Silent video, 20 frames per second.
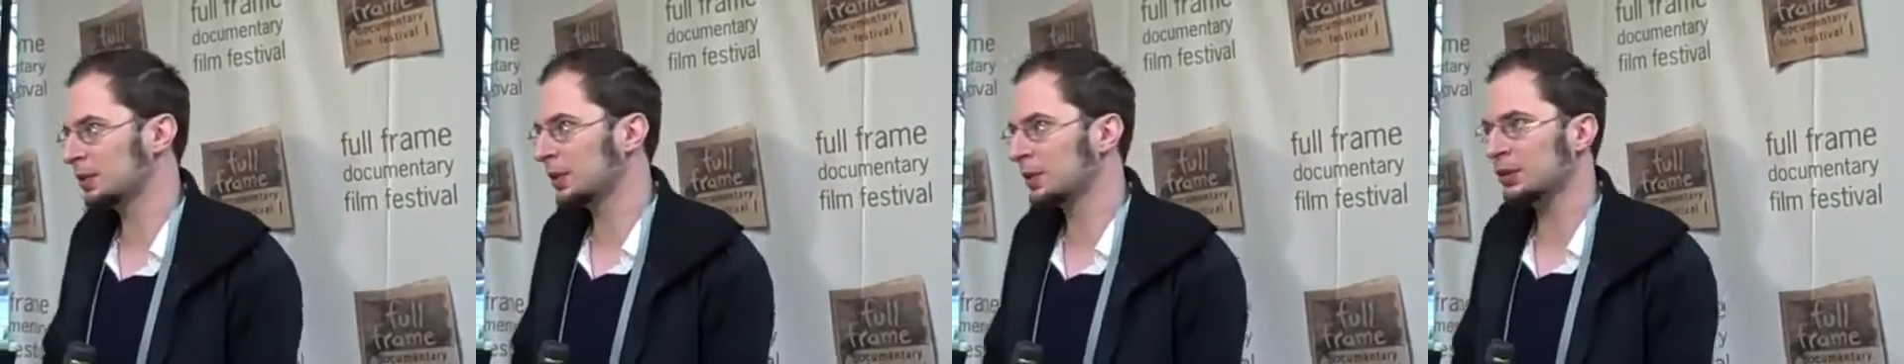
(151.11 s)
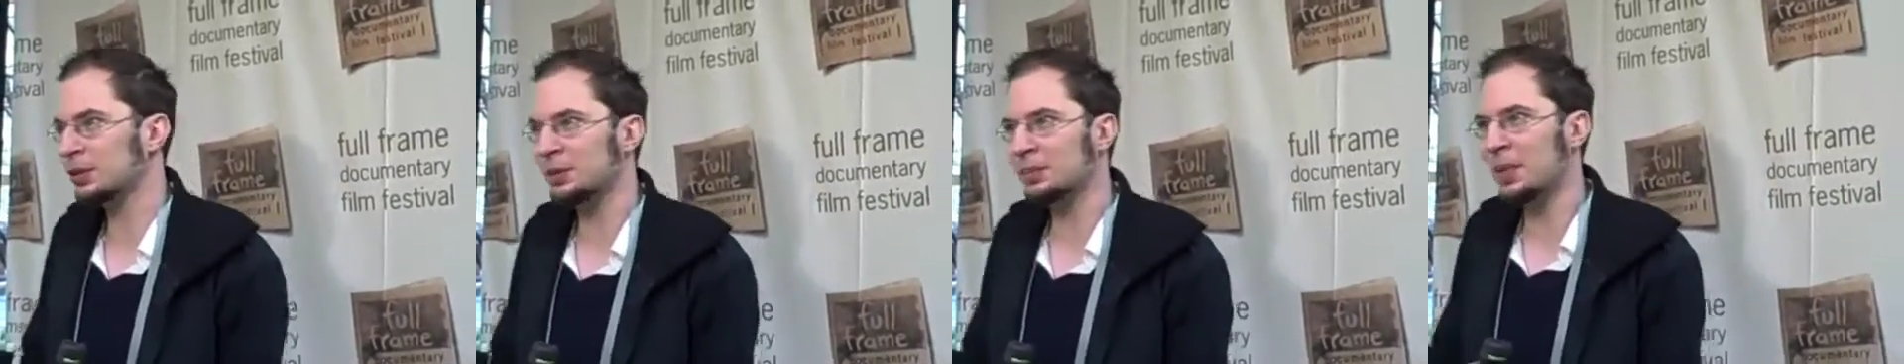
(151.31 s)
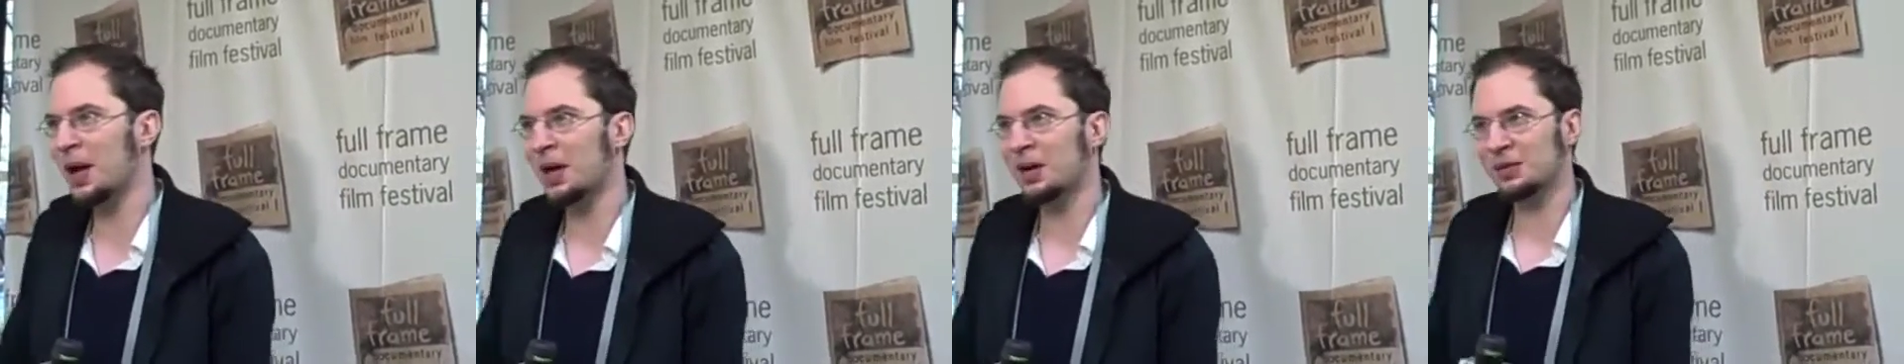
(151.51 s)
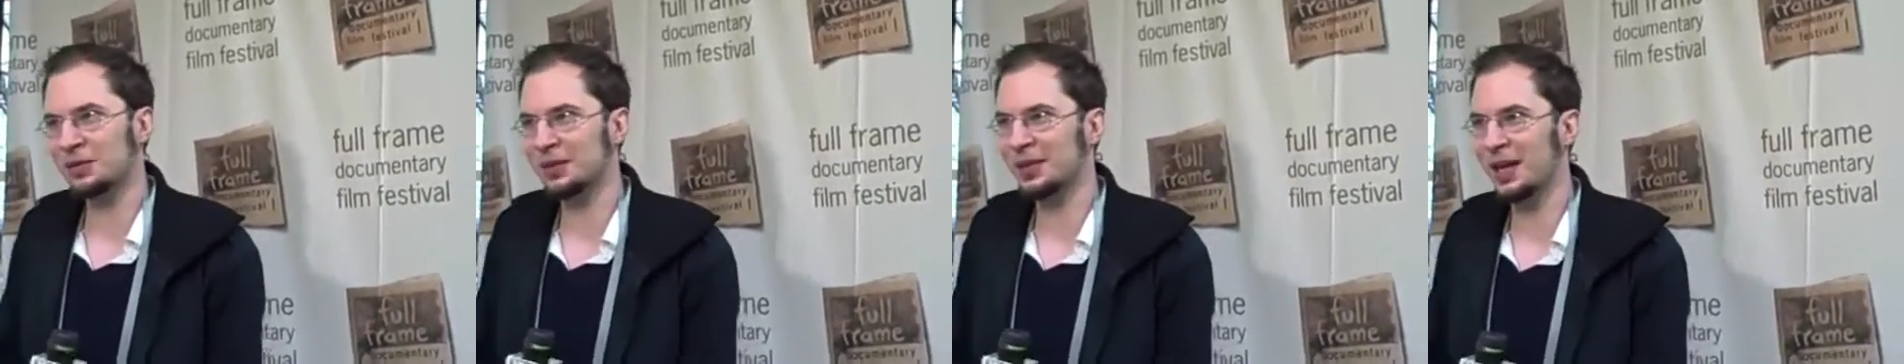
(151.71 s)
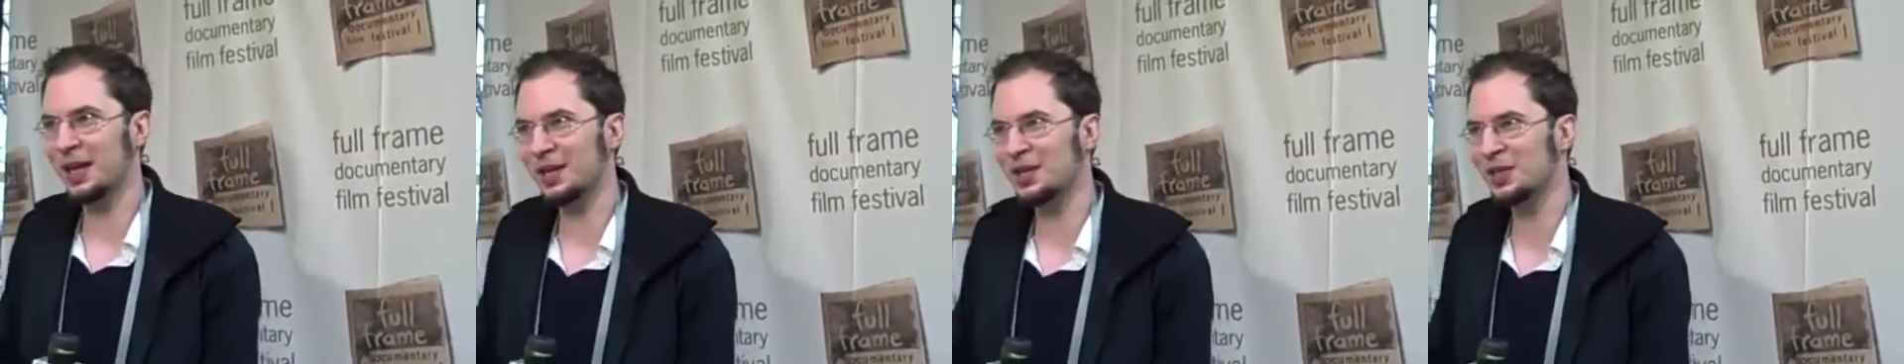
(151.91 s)
little
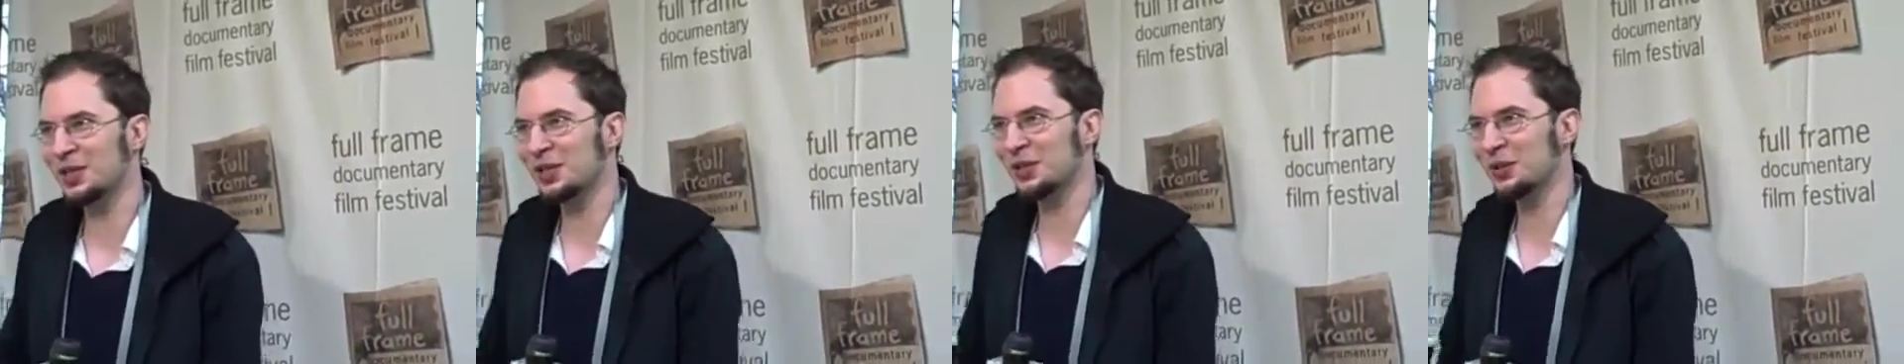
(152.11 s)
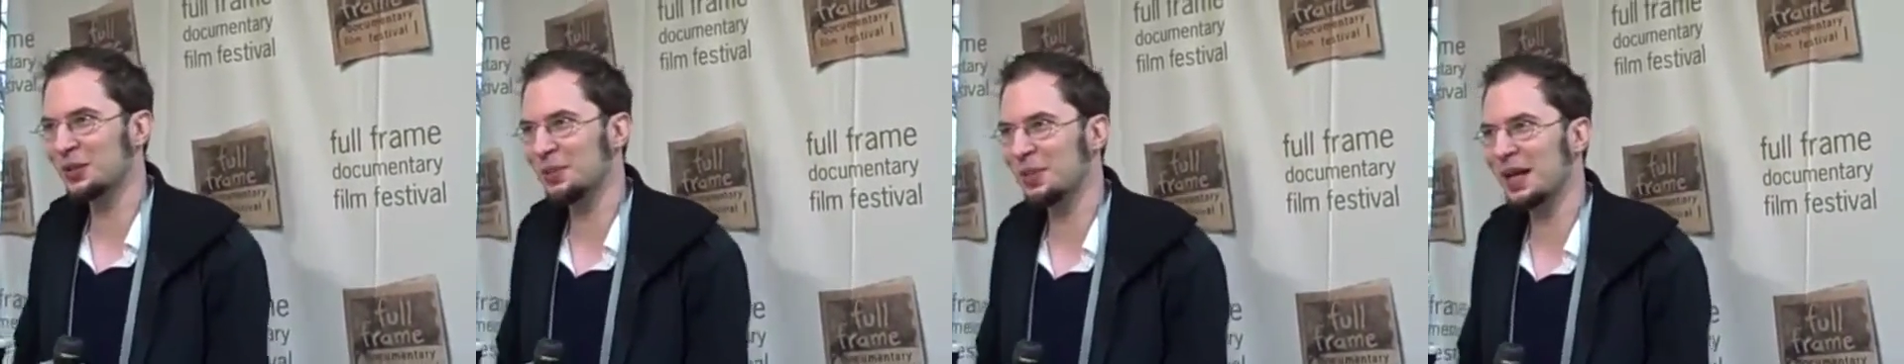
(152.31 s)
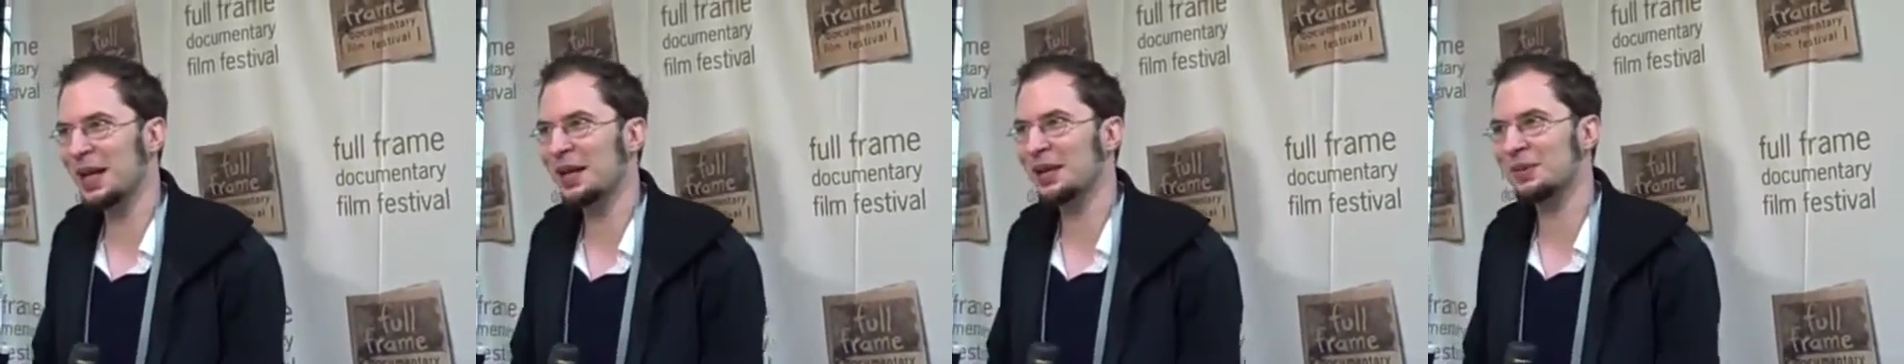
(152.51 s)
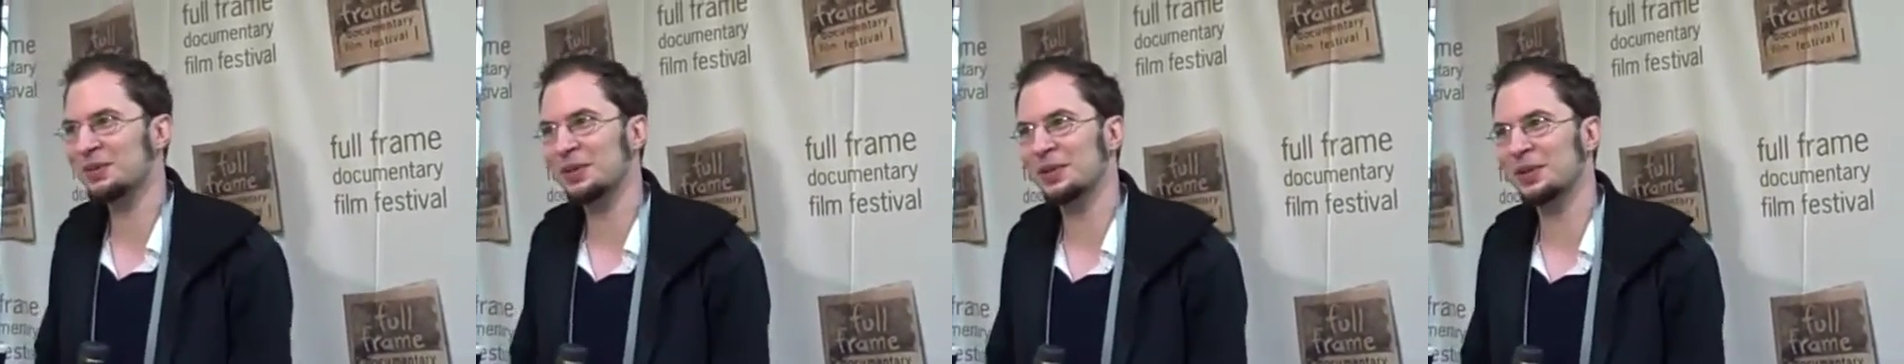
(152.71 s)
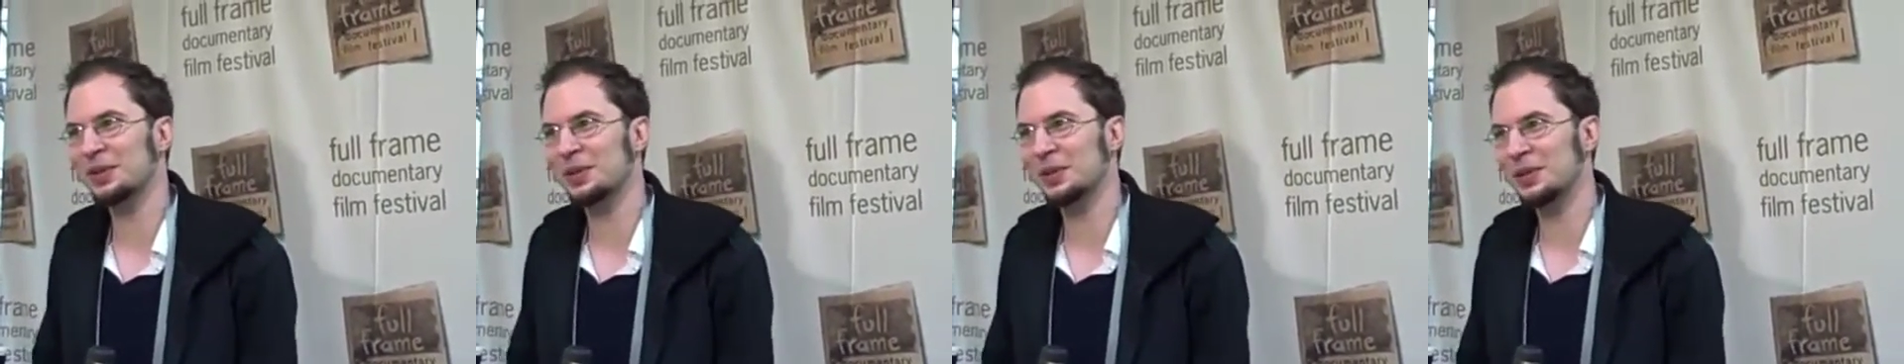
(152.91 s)
modification in their
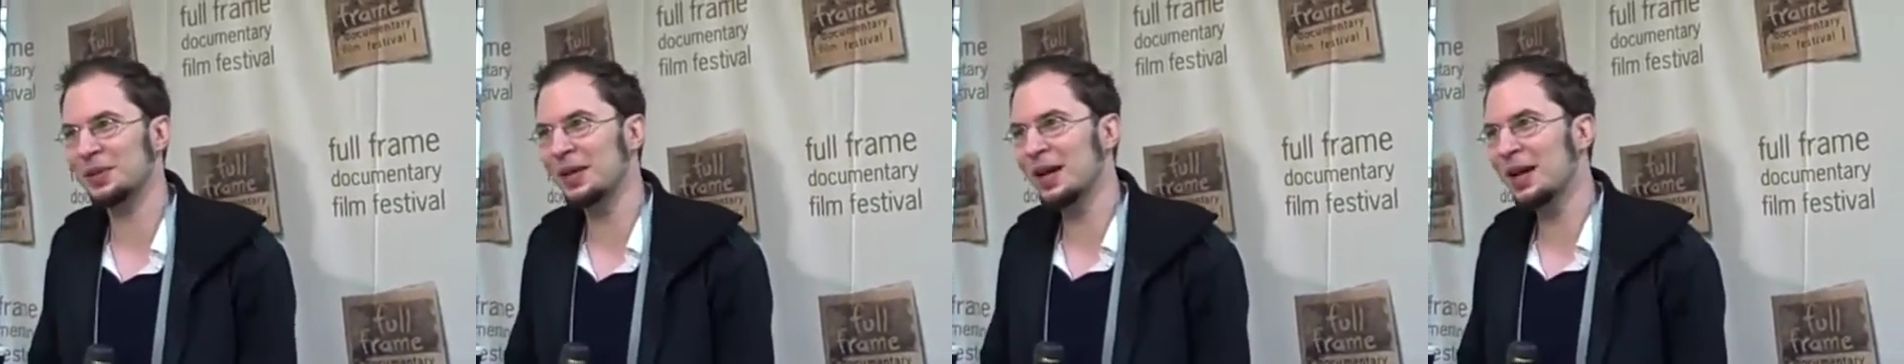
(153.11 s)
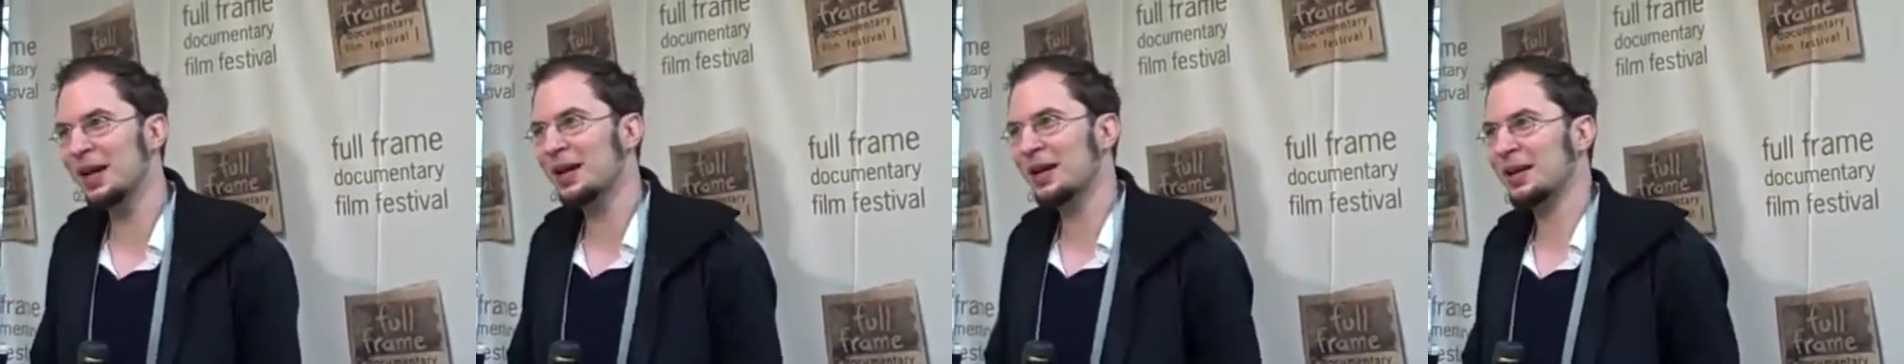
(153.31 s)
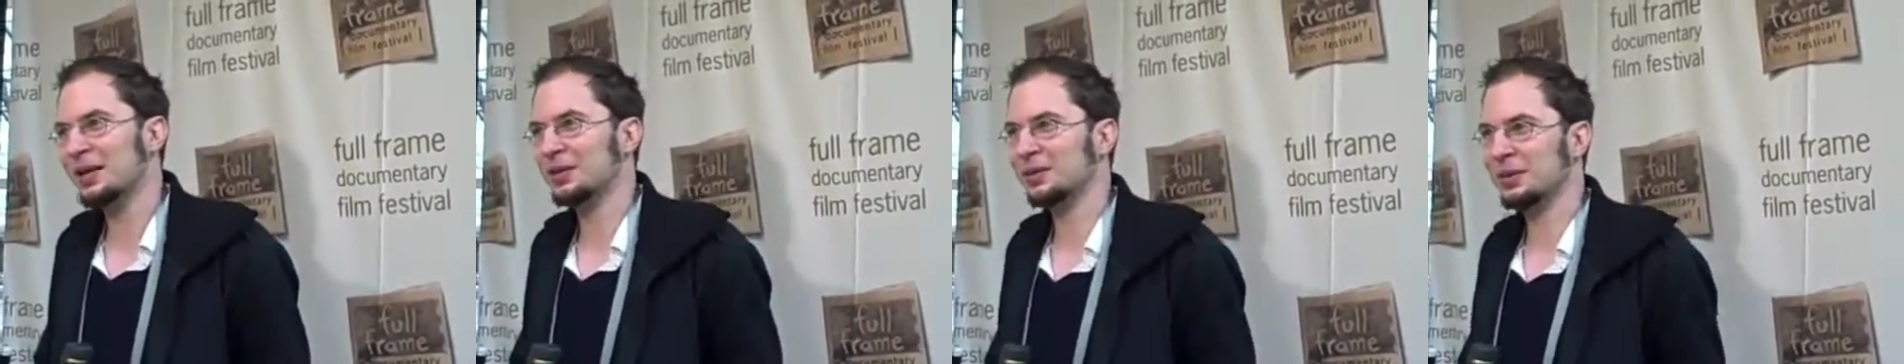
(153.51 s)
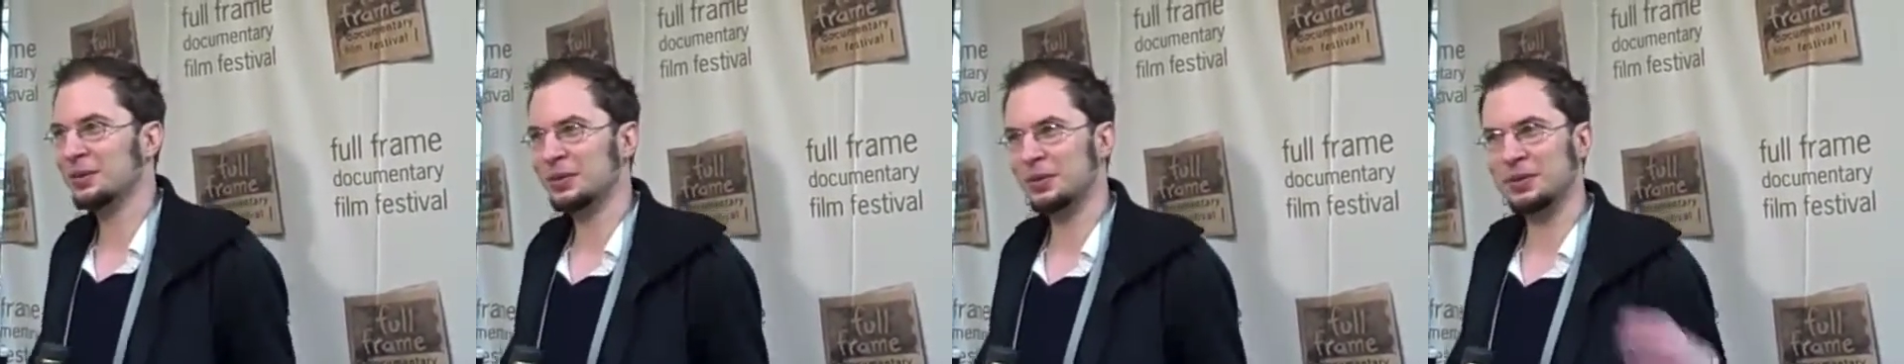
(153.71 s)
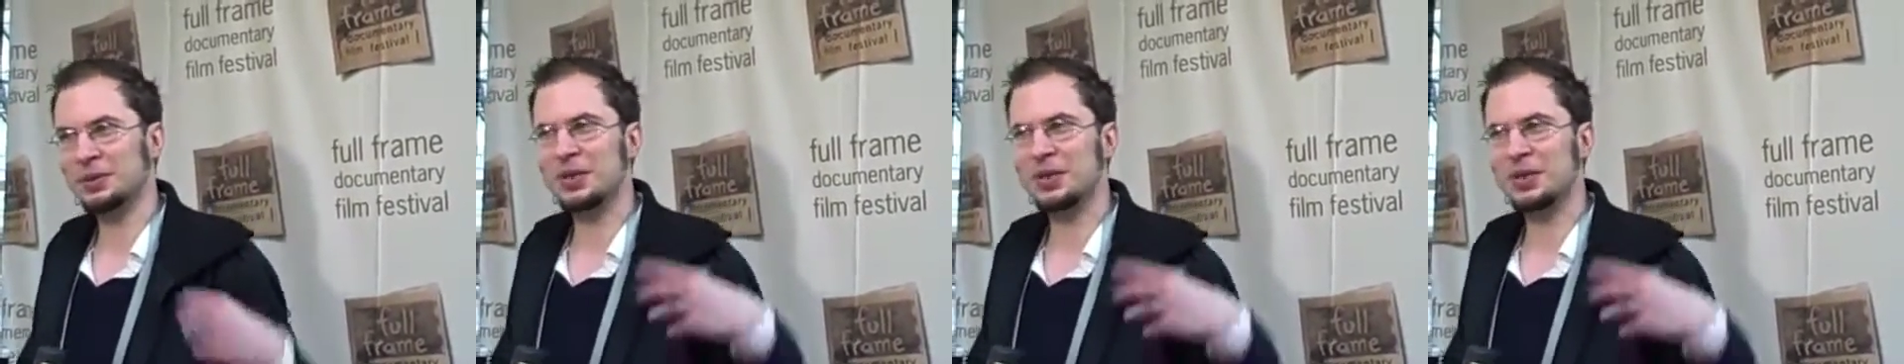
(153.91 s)
behavior or a little